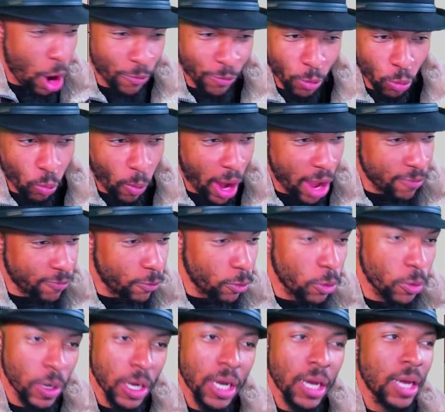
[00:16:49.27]

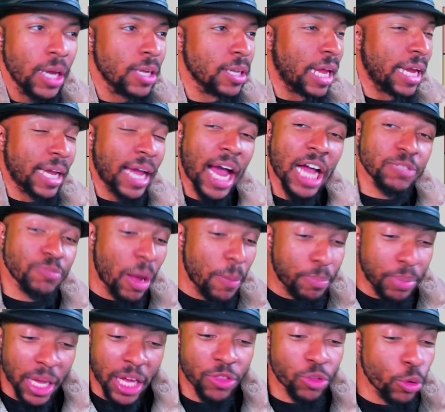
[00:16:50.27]
rifle. Like, guys, my
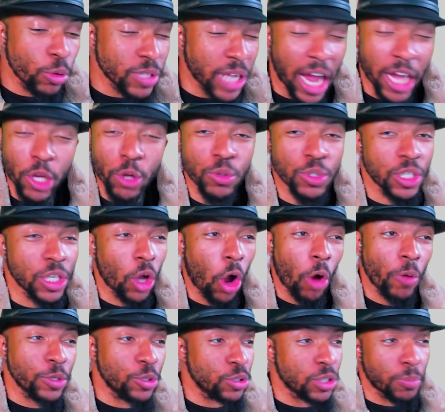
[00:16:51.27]
playthroughs, I usually
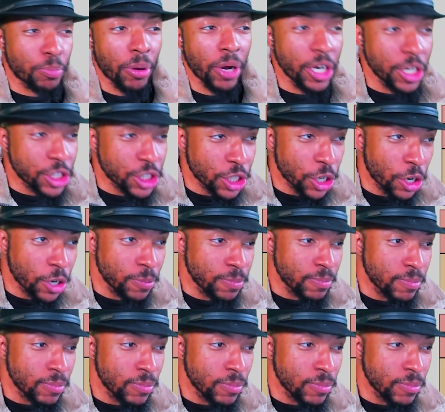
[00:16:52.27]
always use the Punisher,